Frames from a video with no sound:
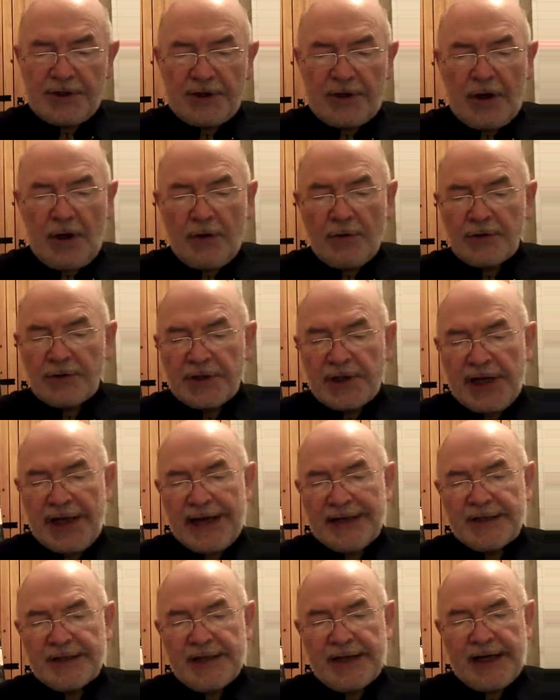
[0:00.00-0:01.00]
and Co.'s
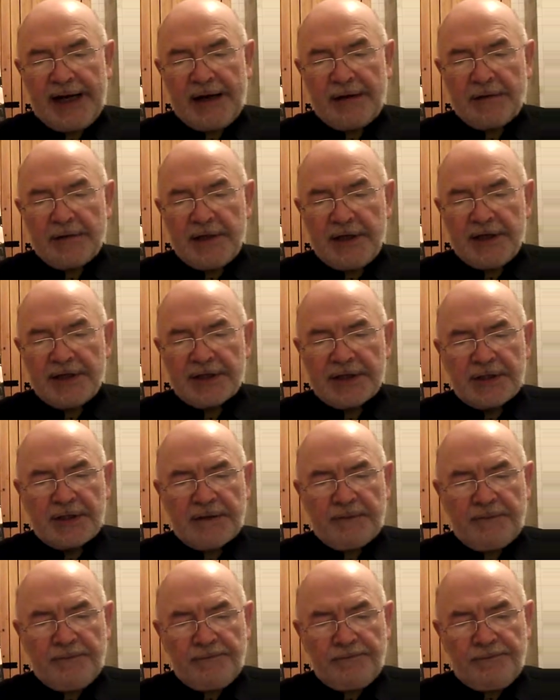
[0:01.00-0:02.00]
client account list?
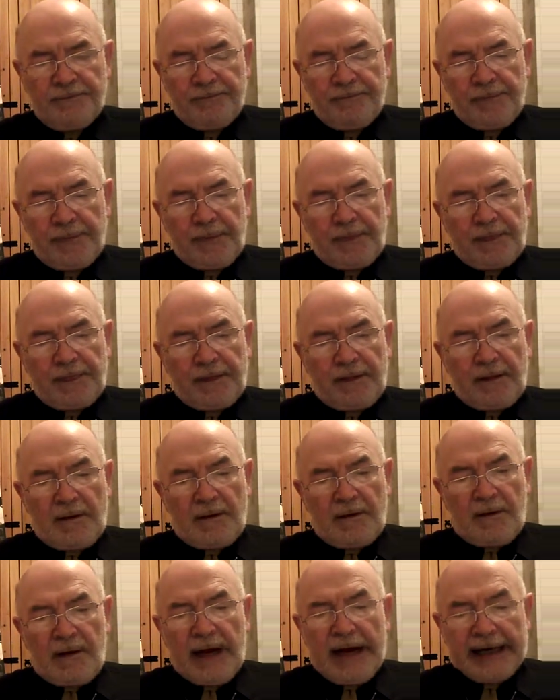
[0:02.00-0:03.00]

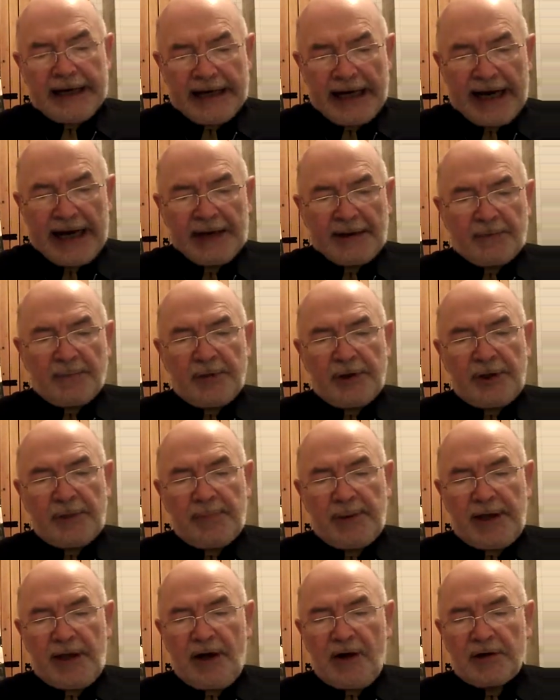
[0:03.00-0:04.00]
I can, but it'd
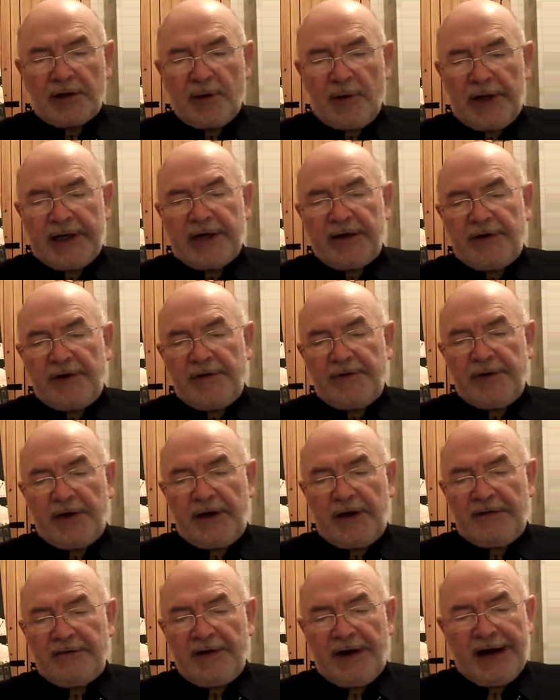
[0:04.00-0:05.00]
be a lot quicker if, you,
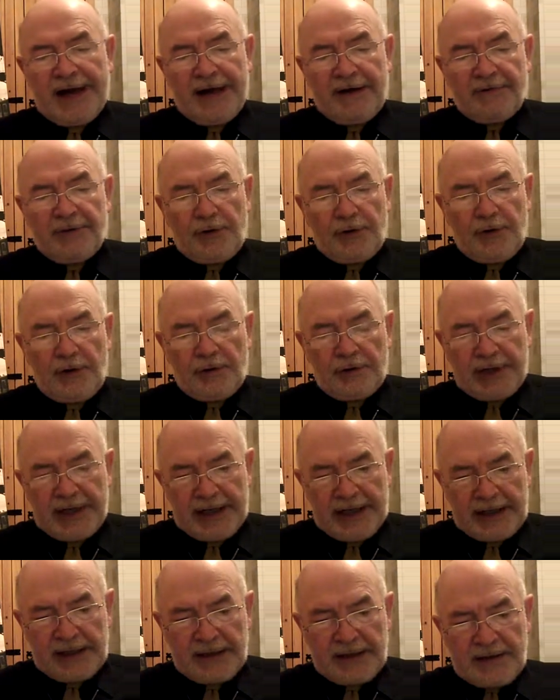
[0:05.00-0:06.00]
if I have your
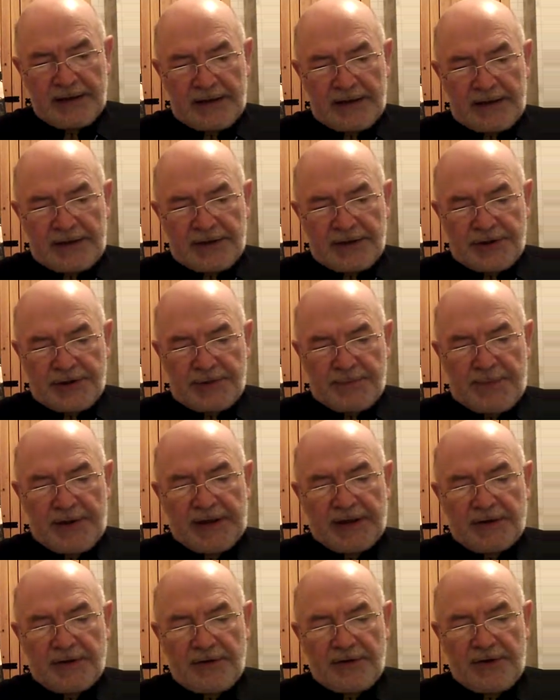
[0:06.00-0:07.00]
okay to
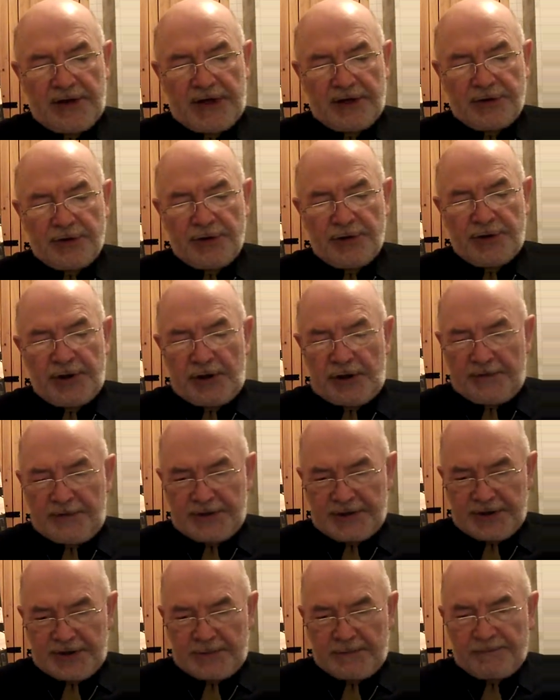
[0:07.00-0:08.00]
speak to their duty
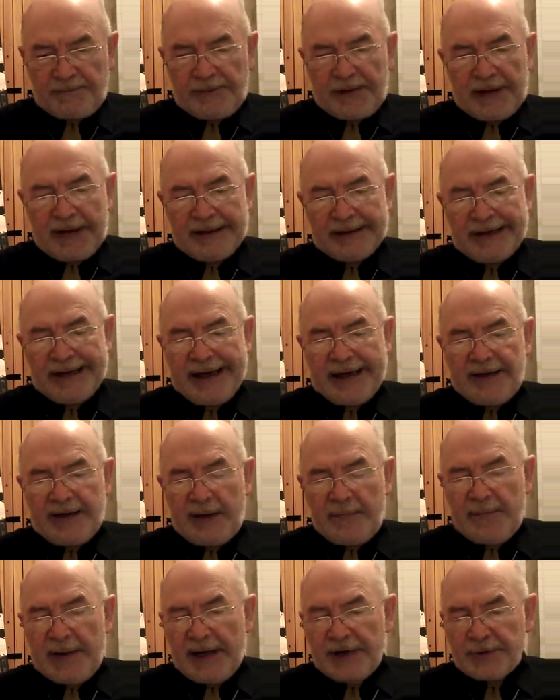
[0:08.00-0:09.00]
officer and get
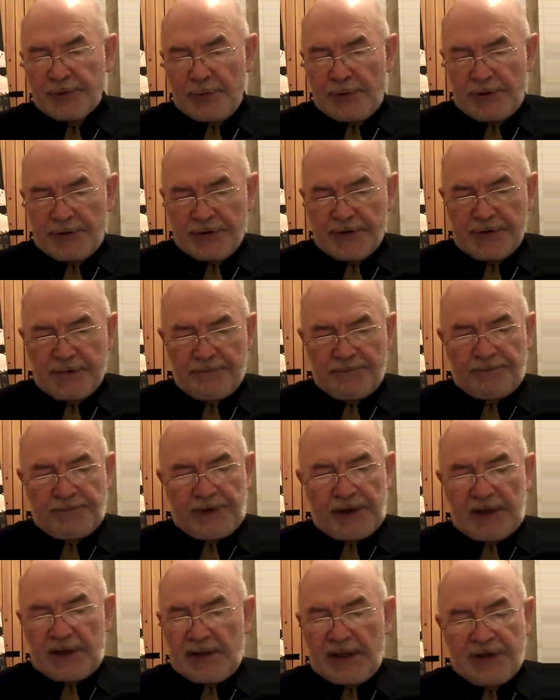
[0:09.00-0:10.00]
their passwords.
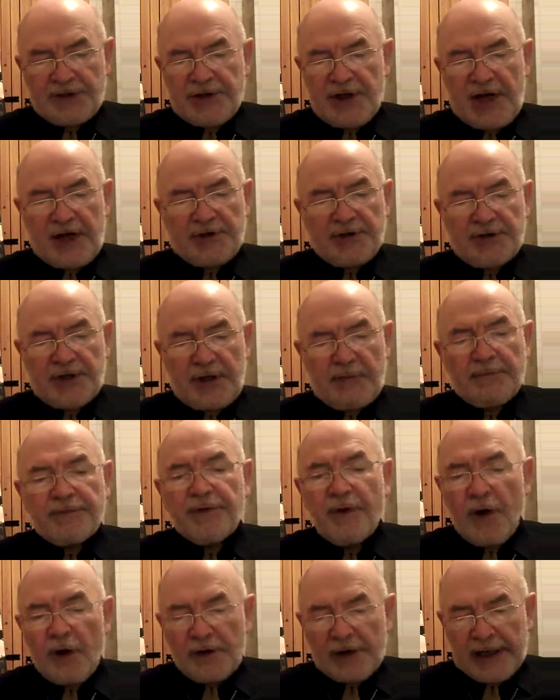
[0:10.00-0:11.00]
They change them
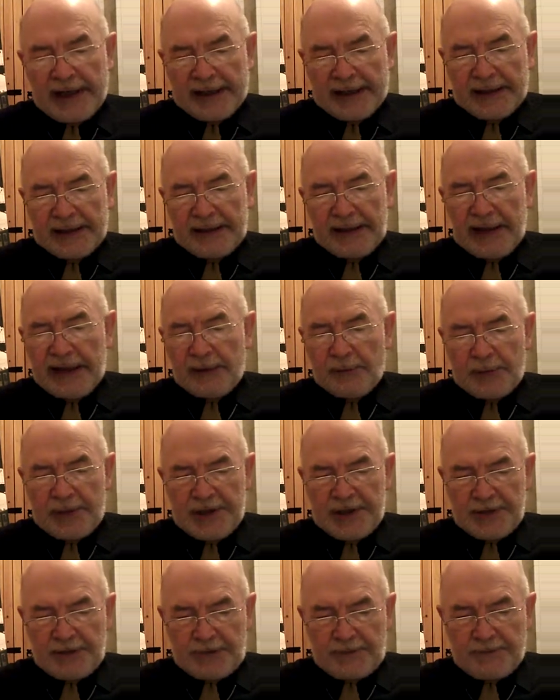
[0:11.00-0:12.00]
fortnightly like
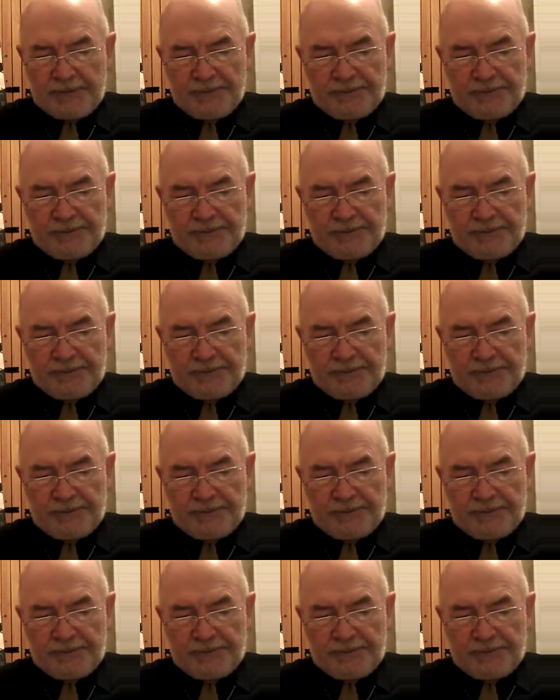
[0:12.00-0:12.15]
we do.